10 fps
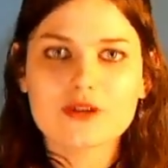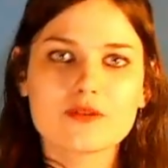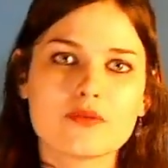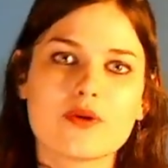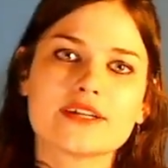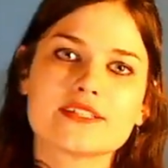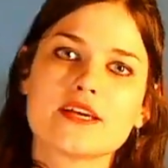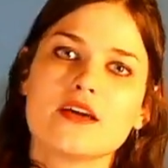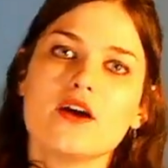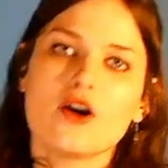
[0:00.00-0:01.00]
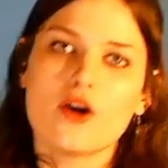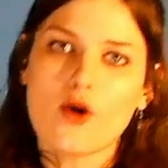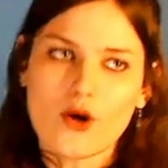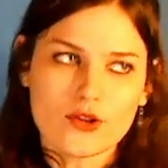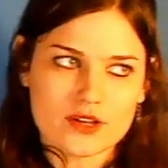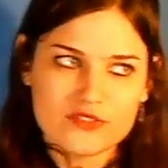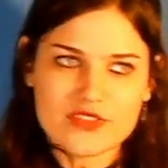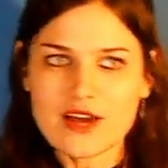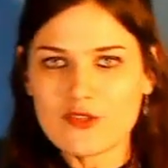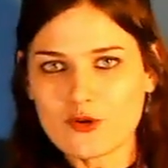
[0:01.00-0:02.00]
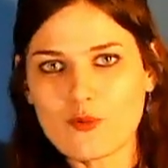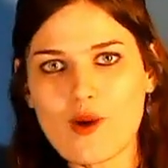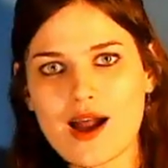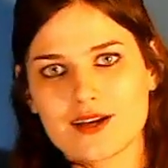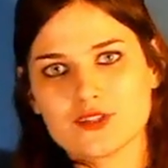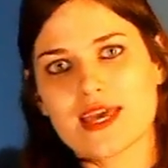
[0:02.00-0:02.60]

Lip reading: what all of the other wild